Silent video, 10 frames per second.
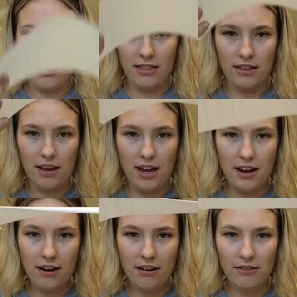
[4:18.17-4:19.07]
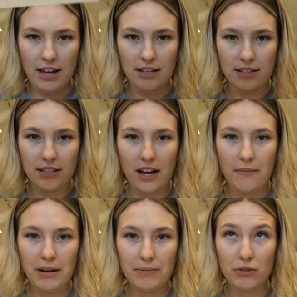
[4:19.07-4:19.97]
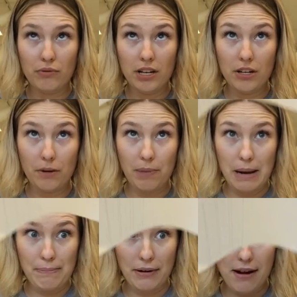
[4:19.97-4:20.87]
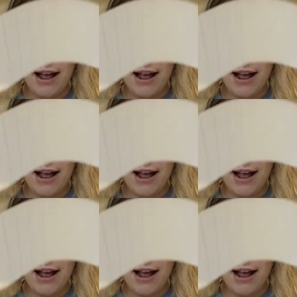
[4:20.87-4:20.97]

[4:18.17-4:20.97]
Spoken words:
In the air that is coming between your paper